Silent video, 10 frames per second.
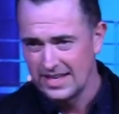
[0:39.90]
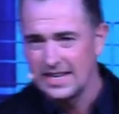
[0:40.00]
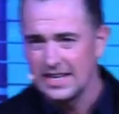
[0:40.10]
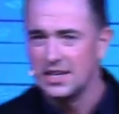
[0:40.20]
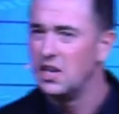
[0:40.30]

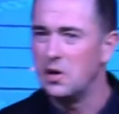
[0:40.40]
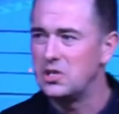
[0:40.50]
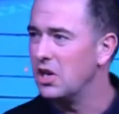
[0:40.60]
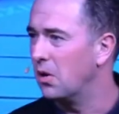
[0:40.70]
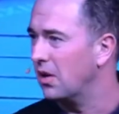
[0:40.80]
No
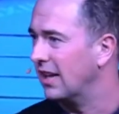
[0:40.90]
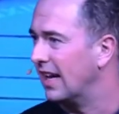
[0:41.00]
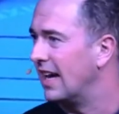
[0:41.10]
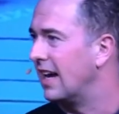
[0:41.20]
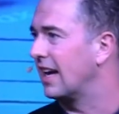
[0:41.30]
joke. Like
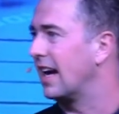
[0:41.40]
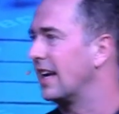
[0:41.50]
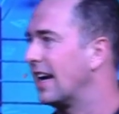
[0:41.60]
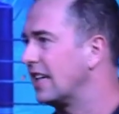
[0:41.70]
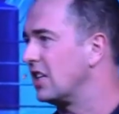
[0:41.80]
I, I got,
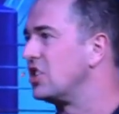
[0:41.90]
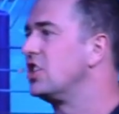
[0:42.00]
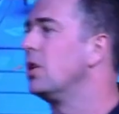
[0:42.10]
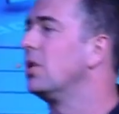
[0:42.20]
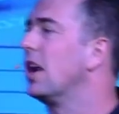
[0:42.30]
I got to
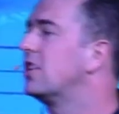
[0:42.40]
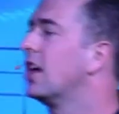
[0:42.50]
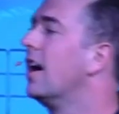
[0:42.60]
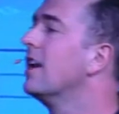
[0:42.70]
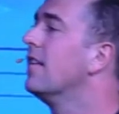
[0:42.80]
shoot a
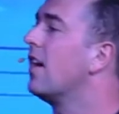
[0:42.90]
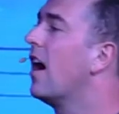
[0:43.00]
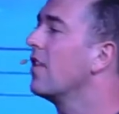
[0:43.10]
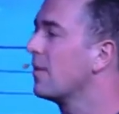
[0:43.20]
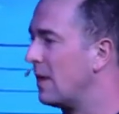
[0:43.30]
ton of
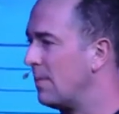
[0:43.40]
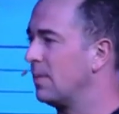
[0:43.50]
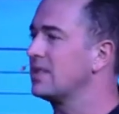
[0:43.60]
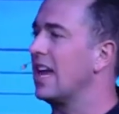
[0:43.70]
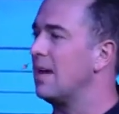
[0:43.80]
other
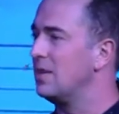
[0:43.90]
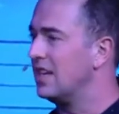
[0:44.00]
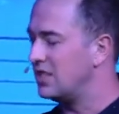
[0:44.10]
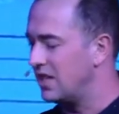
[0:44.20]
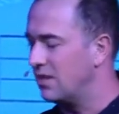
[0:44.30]
people's
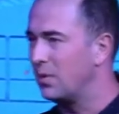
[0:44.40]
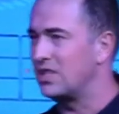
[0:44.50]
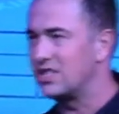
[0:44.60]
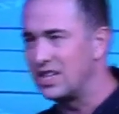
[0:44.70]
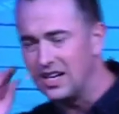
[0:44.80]
ammunition, which
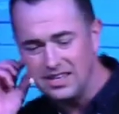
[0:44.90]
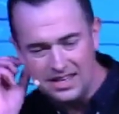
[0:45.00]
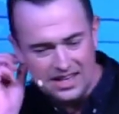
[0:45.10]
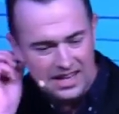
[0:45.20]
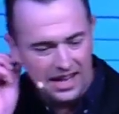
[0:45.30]
is good
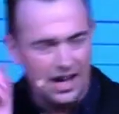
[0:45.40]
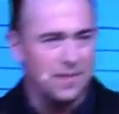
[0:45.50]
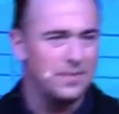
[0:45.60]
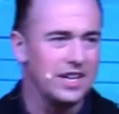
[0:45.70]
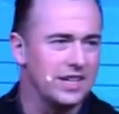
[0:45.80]

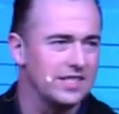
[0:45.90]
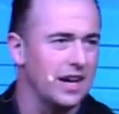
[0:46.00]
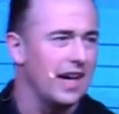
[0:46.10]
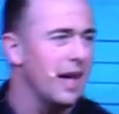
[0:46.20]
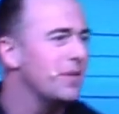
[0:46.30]
um, because
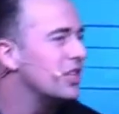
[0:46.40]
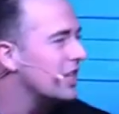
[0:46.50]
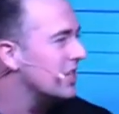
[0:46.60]
uh, ammunition isn't